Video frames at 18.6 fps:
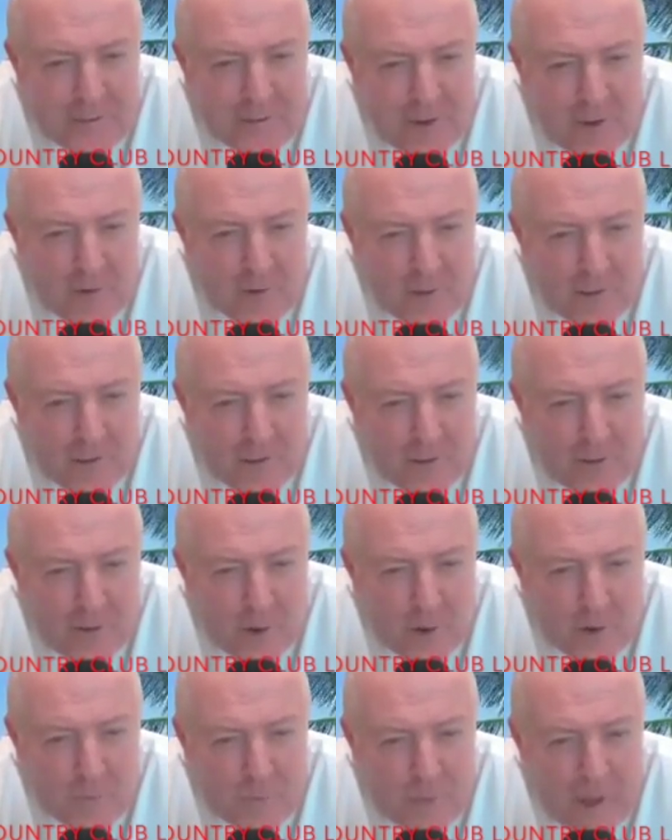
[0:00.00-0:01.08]
You know, the
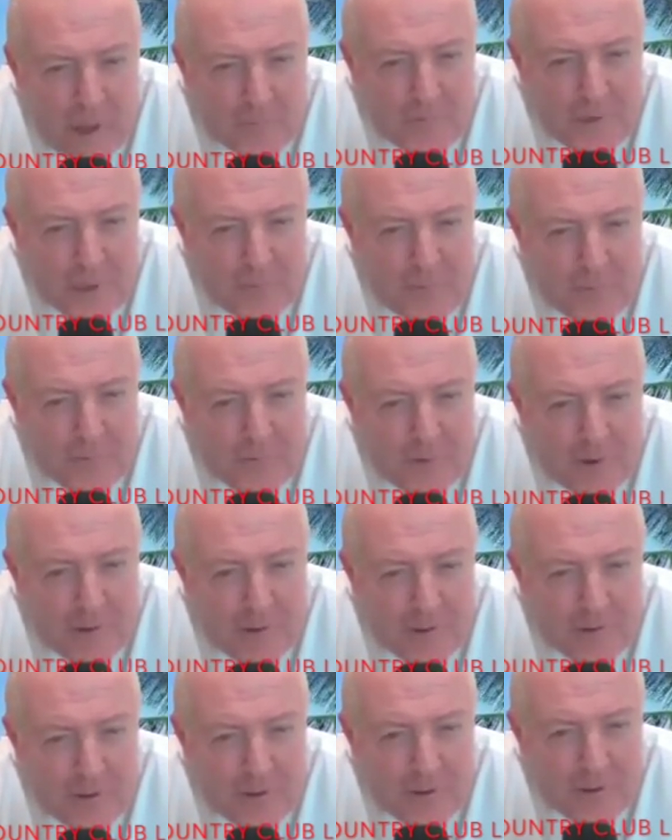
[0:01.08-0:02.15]
order pops up in front of
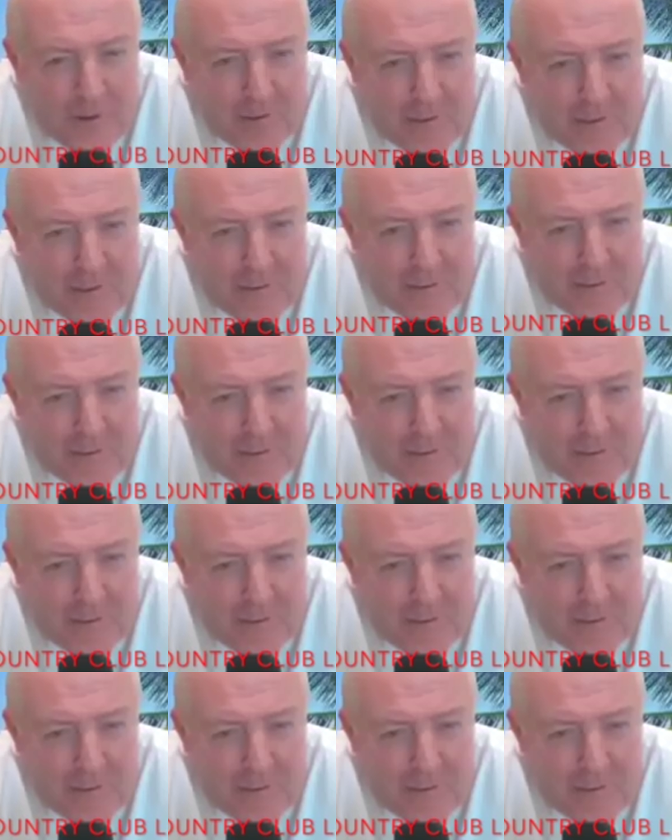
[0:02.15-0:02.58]
the cook and the